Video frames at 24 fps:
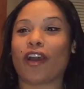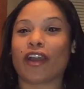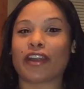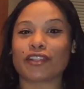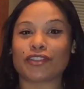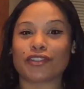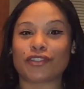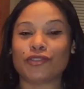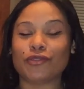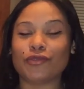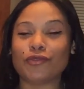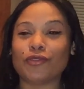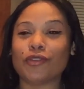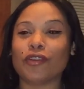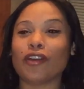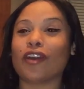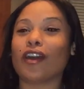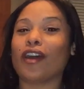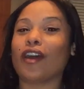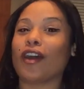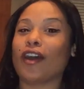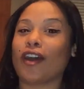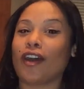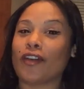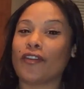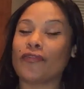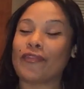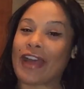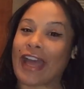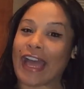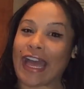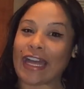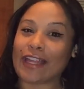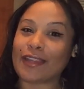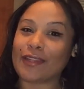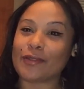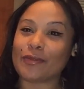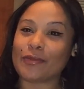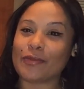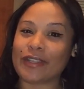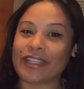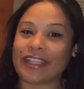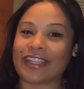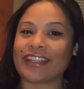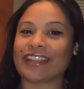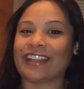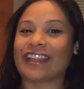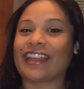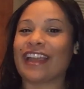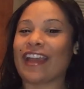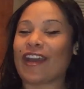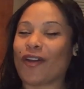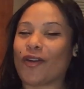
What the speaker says: our tour of Halloween,